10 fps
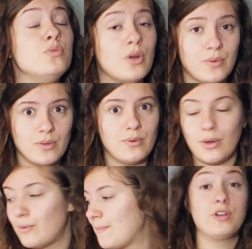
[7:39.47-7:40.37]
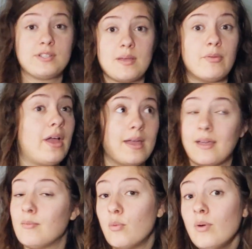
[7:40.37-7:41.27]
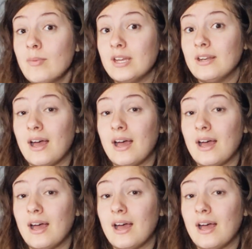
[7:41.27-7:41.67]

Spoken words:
know you know. For example, I am a woman.